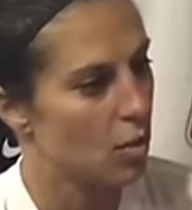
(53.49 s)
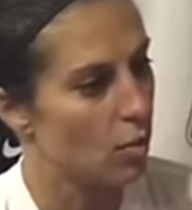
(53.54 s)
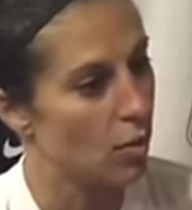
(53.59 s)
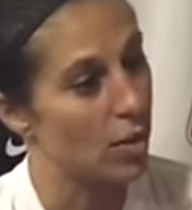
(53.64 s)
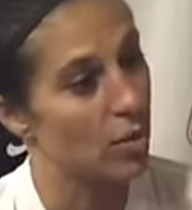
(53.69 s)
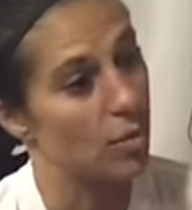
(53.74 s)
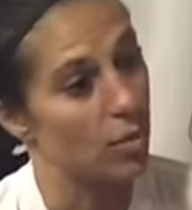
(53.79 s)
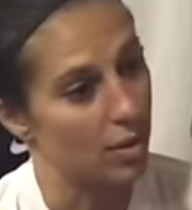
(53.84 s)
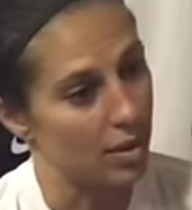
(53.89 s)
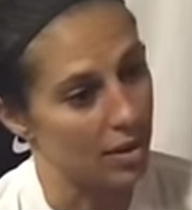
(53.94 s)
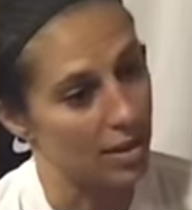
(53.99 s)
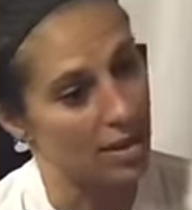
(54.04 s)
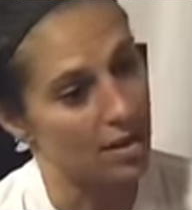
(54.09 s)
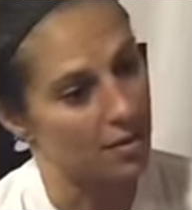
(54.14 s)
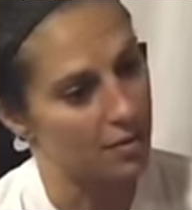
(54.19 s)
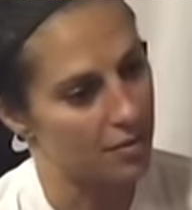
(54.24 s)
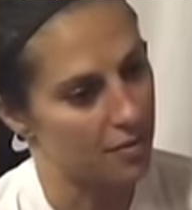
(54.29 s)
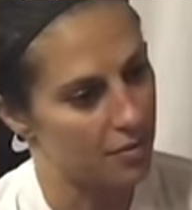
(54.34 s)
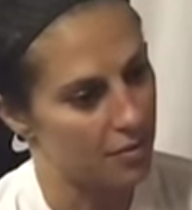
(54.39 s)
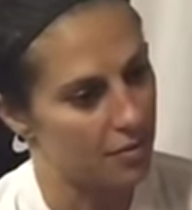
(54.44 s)
We will
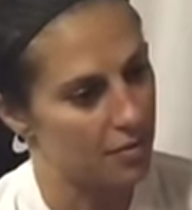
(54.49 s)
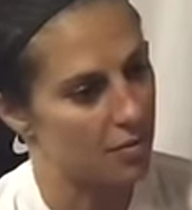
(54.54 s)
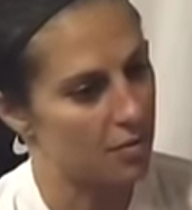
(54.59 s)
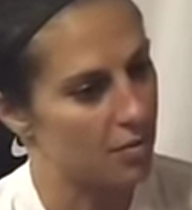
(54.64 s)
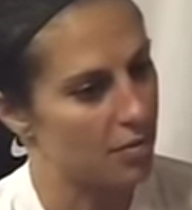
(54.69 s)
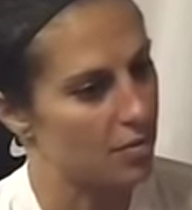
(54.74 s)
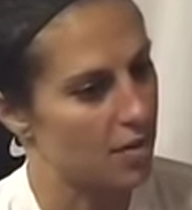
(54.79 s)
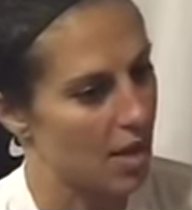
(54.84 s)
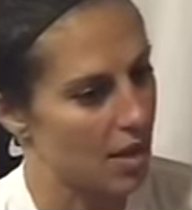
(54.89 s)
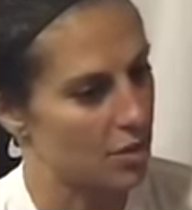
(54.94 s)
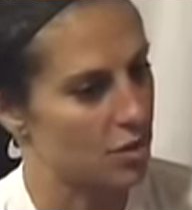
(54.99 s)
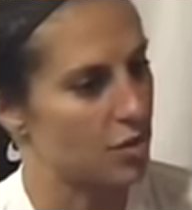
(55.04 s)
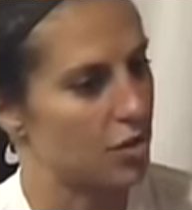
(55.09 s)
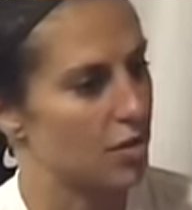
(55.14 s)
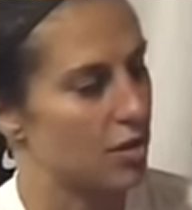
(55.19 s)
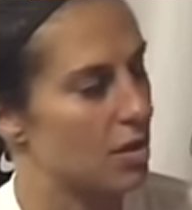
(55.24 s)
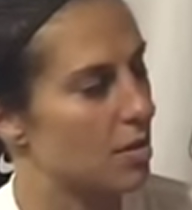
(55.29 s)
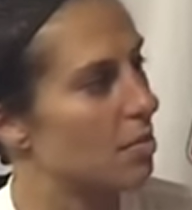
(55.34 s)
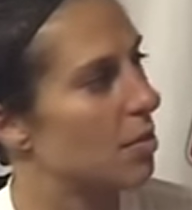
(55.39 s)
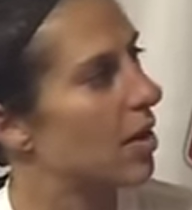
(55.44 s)
leave,
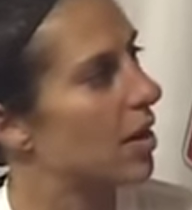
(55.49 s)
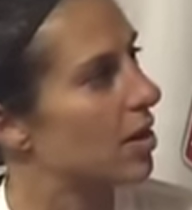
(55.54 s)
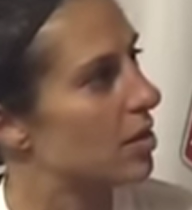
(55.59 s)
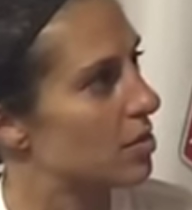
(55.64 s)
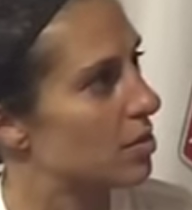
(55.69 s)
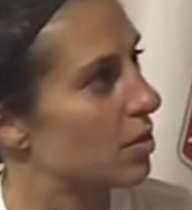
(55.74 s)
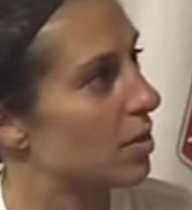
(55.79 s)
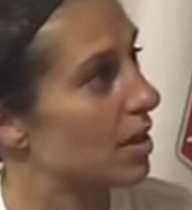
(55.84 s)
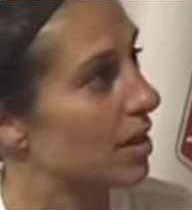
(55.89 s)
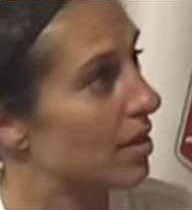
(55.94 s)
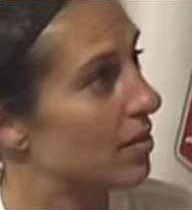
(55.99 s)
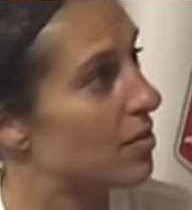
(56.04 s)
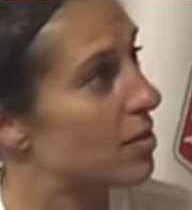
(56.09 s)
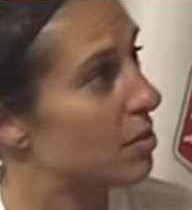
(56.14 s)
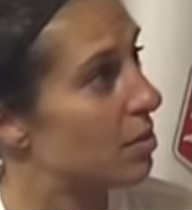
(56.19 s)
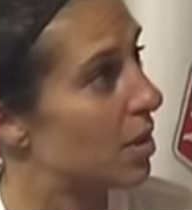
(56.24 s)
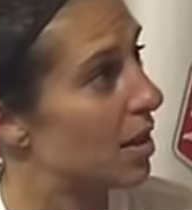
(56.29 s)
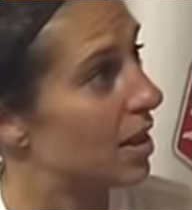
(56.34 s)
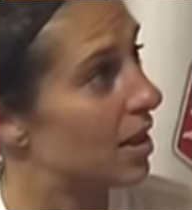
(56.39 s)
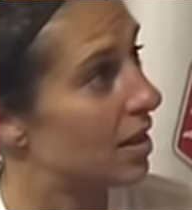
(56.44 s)
national team players will leave to
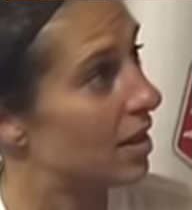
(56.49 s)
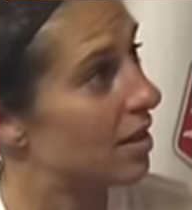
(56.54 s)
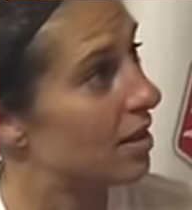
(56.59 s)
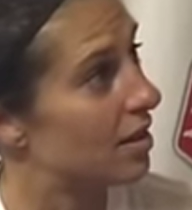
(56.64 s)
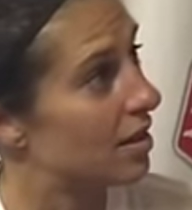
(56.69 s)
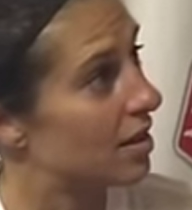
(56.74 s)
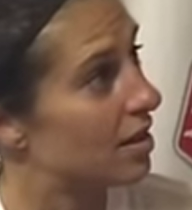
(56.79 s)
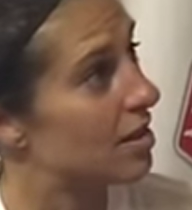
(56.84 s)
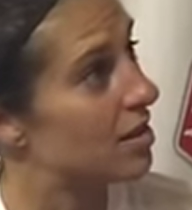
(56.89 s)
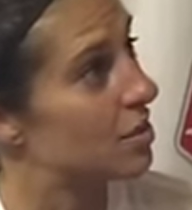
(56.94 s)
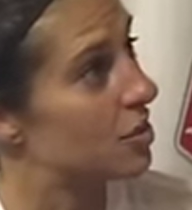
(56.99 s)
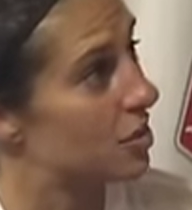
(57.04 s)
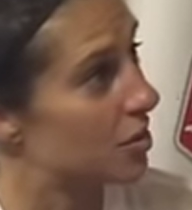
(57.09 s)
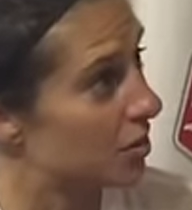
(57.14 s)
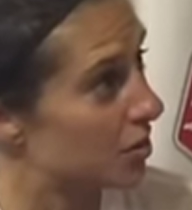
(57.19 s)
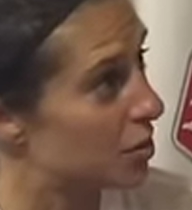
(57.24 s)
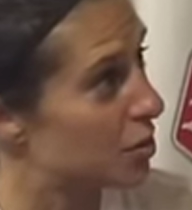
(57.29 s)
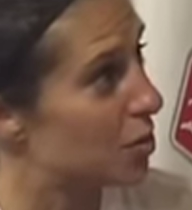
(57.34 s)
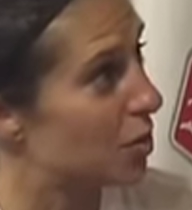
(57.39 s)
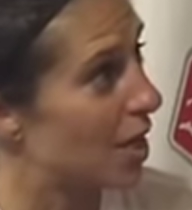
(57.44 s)
play an
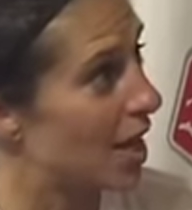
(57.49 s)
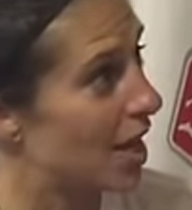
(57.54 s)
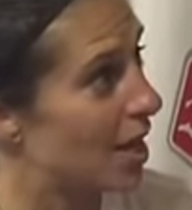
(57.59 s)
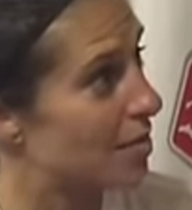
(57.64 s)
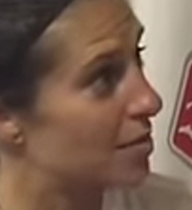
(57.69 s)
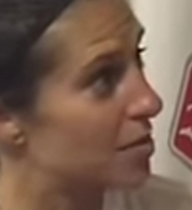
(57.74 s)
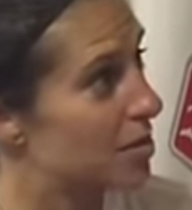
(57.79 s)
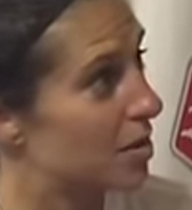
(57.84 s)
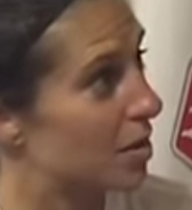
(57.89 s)
additional two games.